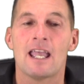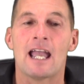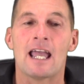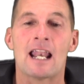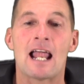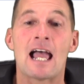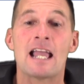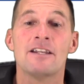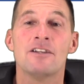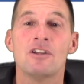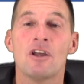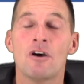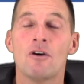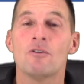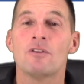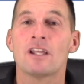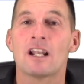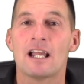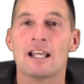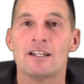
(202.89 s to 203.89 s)
And I
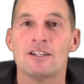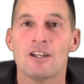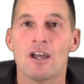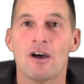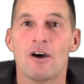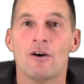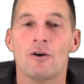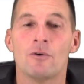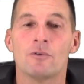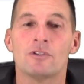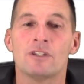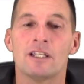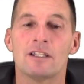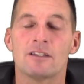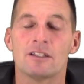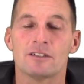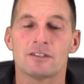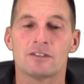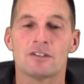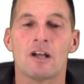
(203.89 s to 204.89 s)
know
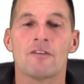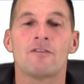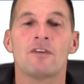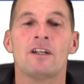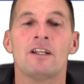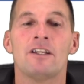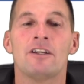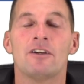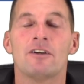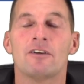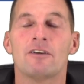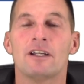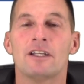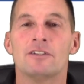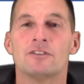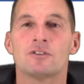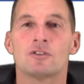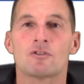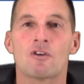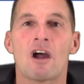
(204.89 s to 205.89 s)
that the stuff in here
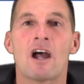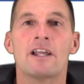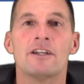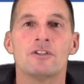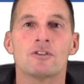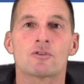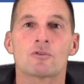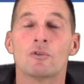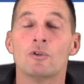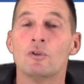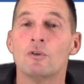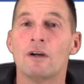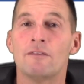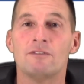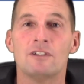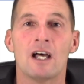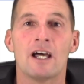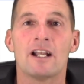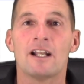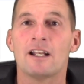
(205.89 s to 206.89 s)
is tried and true.
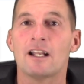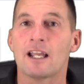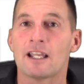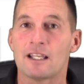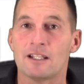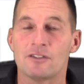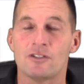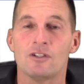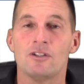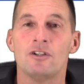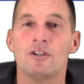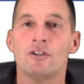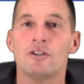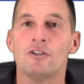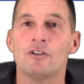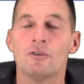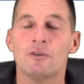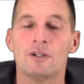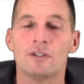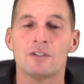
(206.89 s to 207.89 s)
I've done it. I continue to
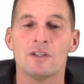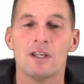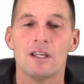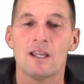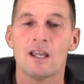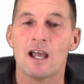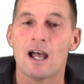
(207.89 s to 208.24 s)
do it.